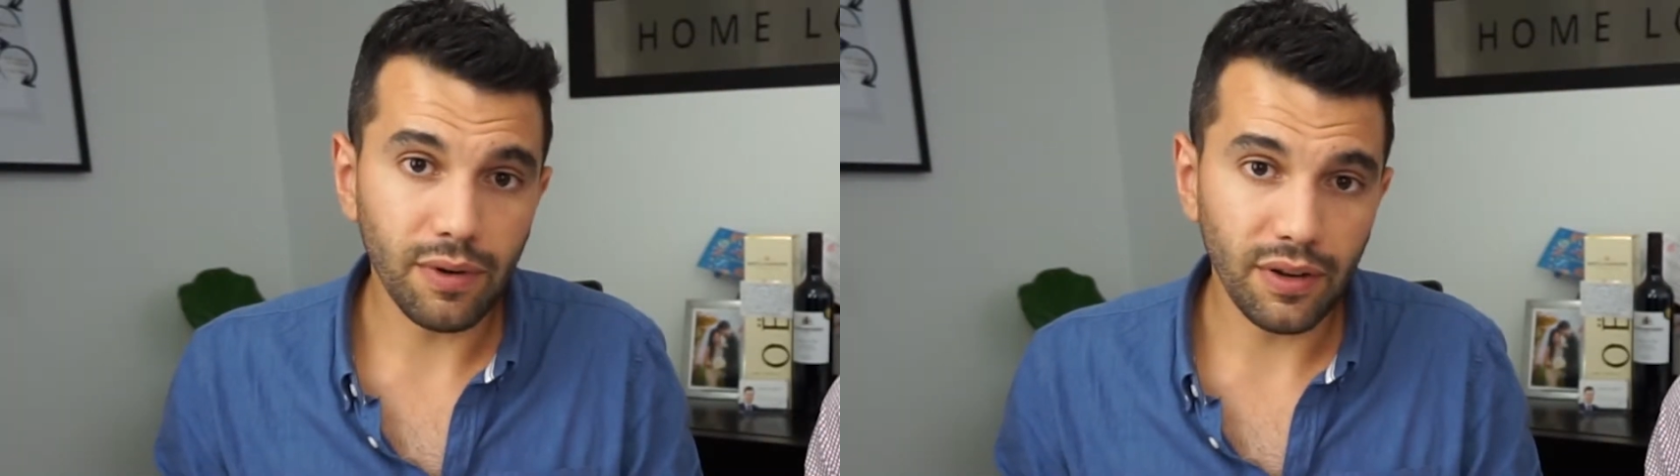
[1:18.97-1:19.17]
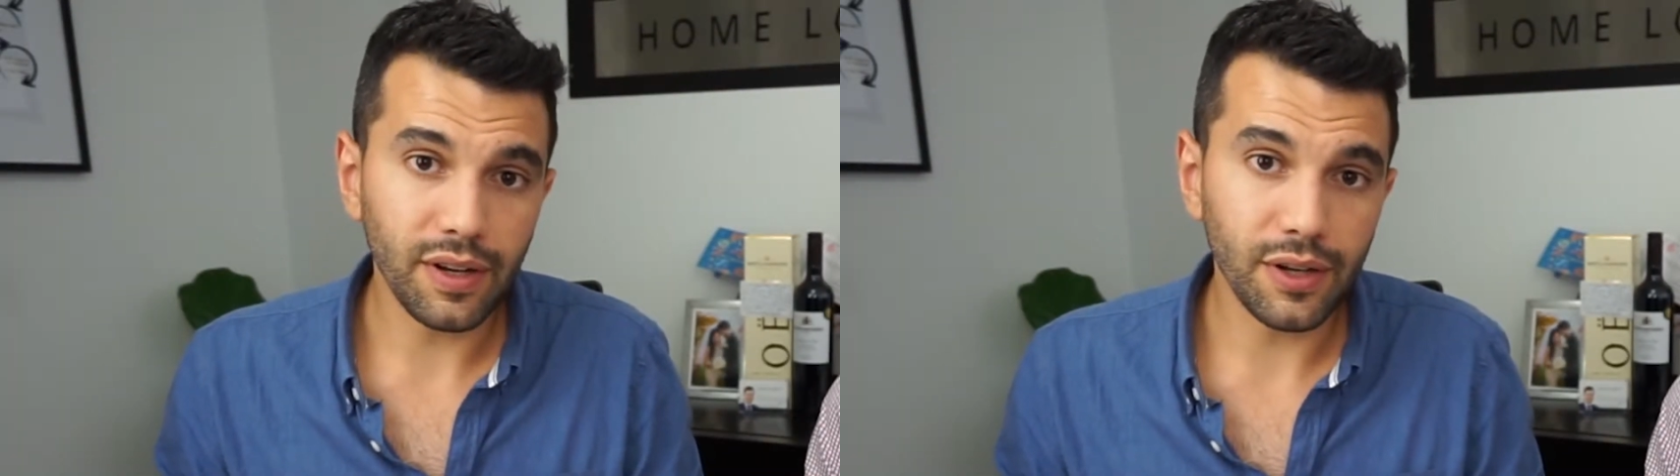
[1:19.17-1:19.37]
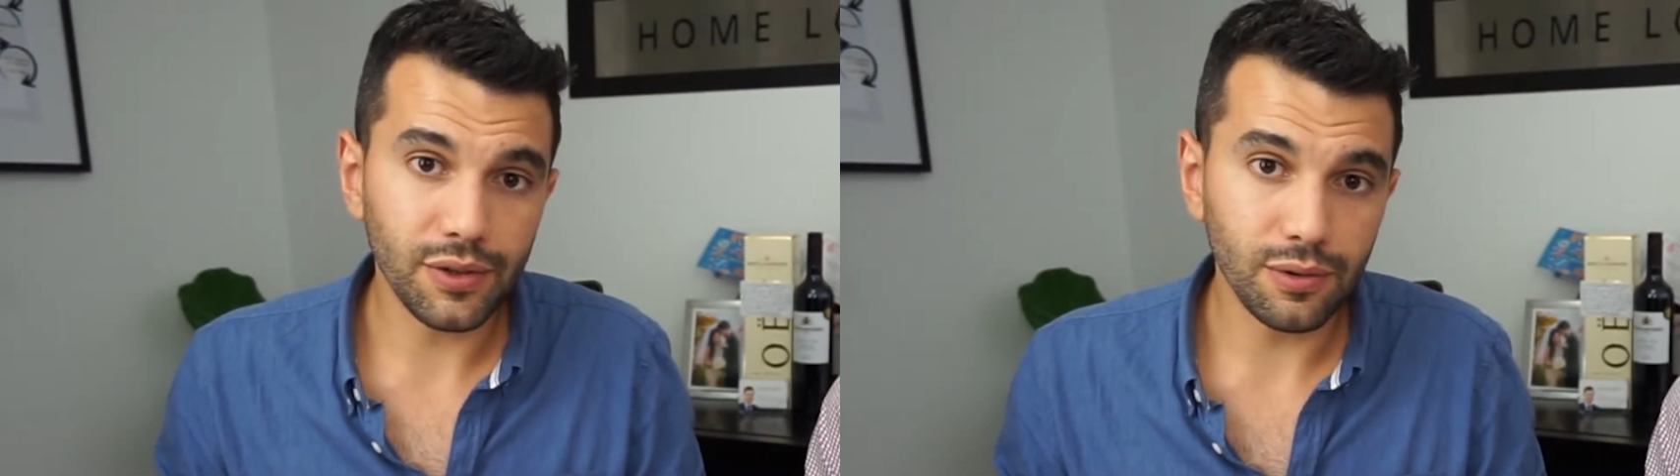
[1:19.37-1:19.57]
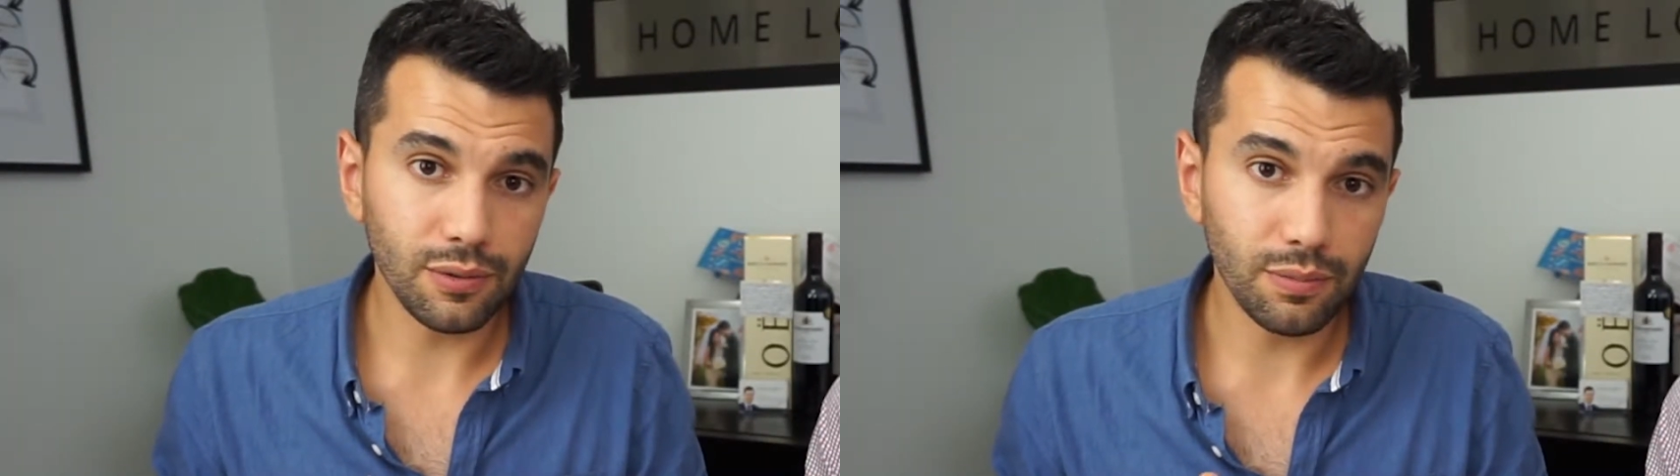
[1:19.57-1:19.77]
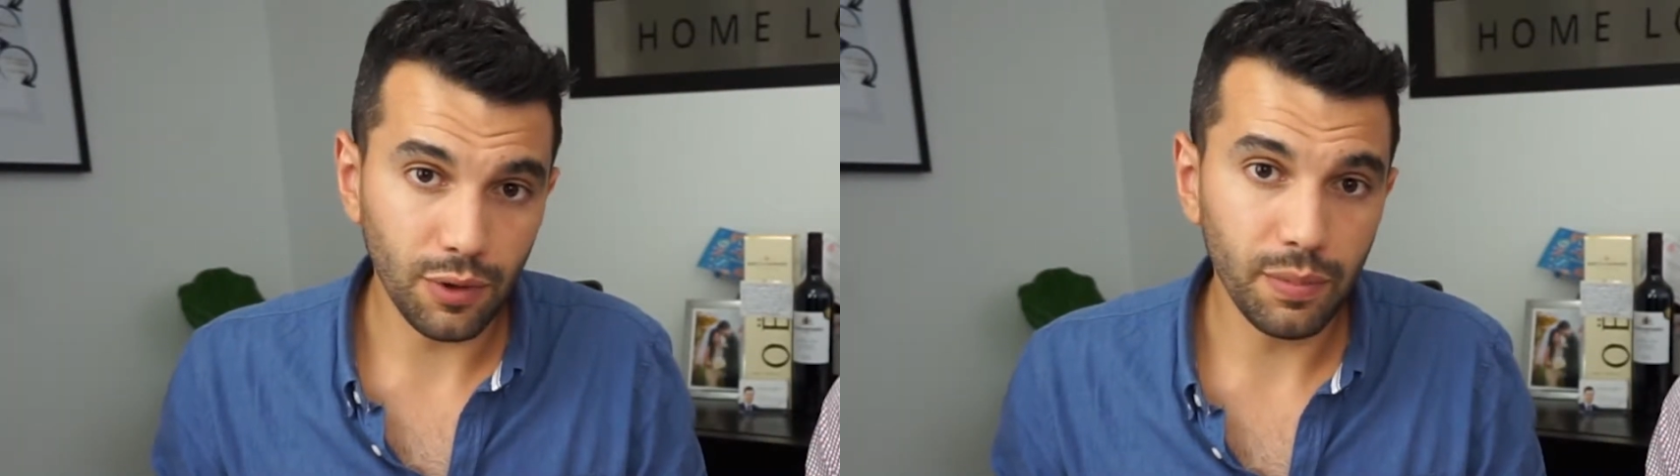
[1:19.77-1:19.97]

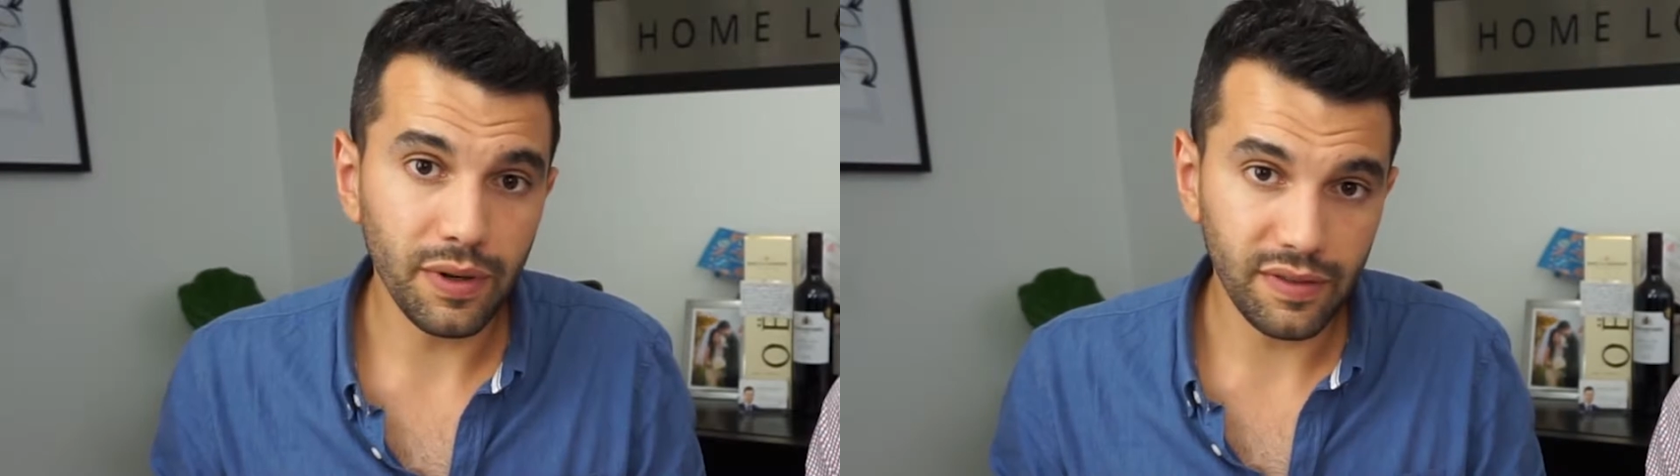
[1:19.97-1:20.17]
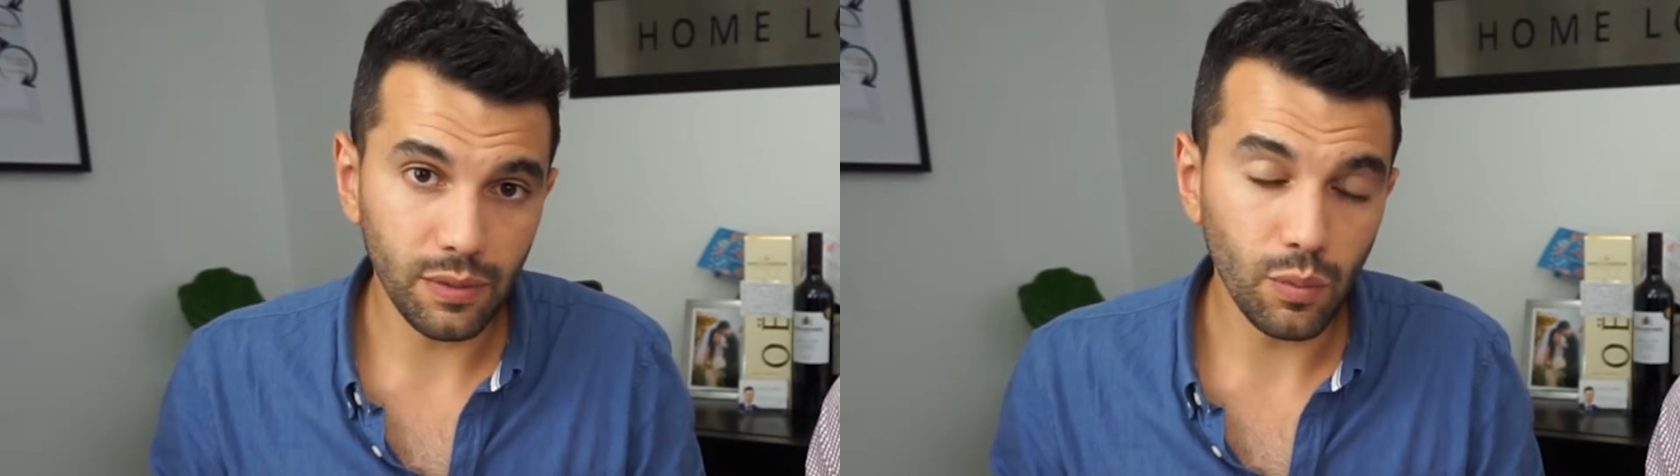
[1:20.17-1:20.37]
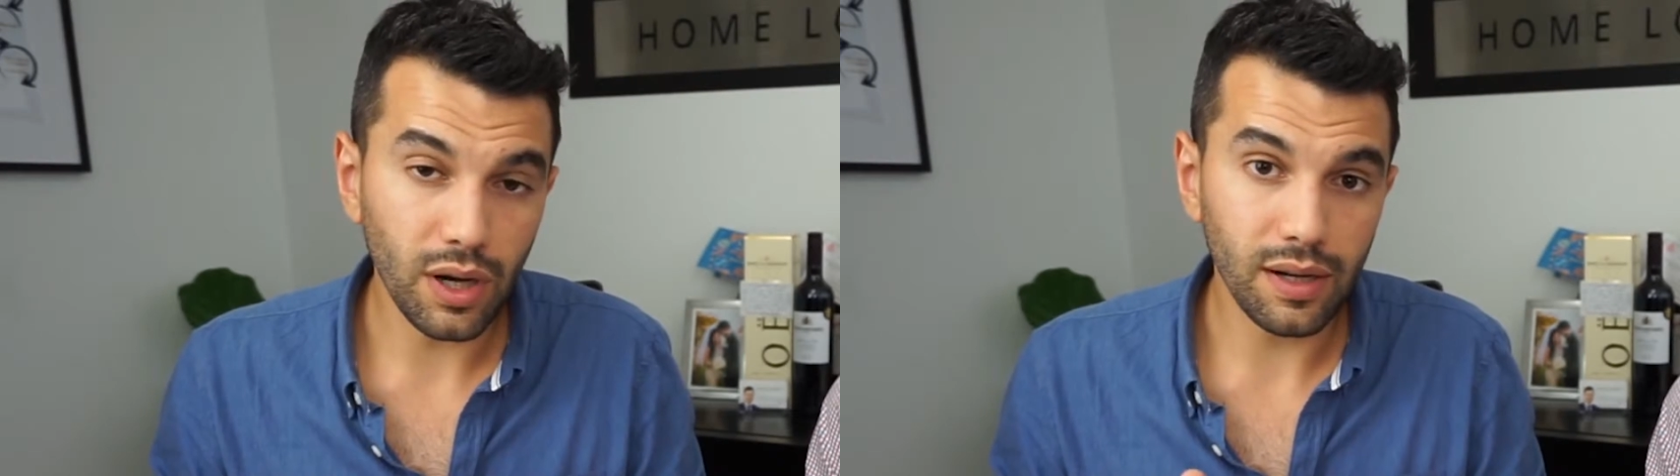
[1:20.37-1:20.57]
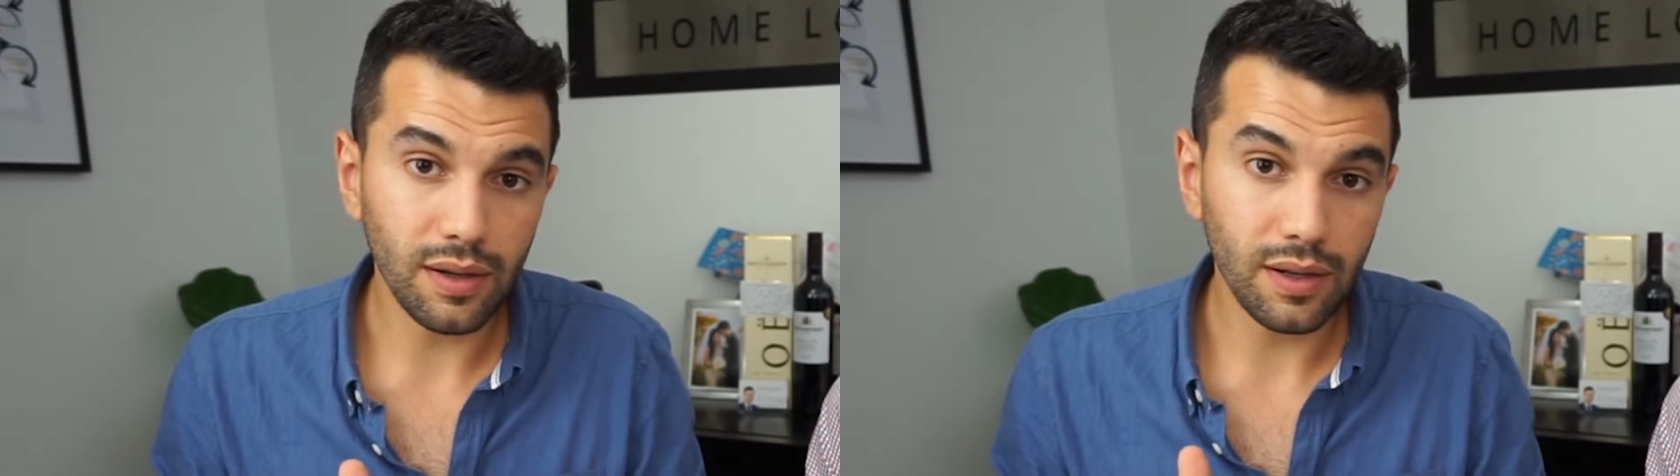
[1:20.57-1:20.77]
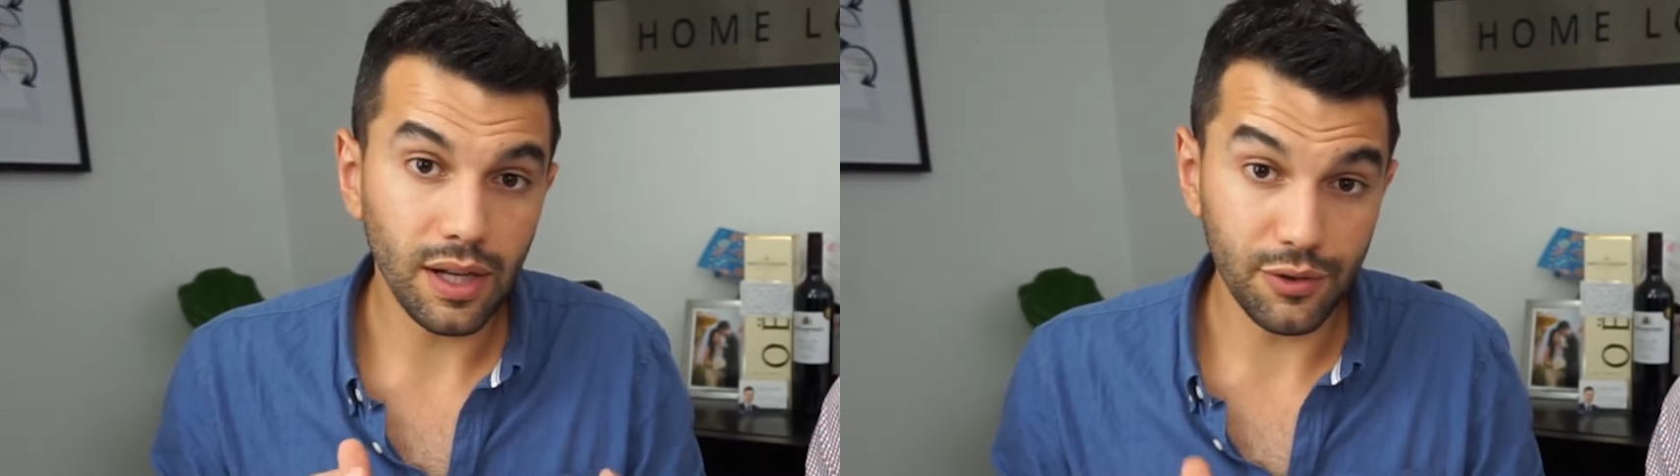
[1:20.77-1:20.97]
residential properties in one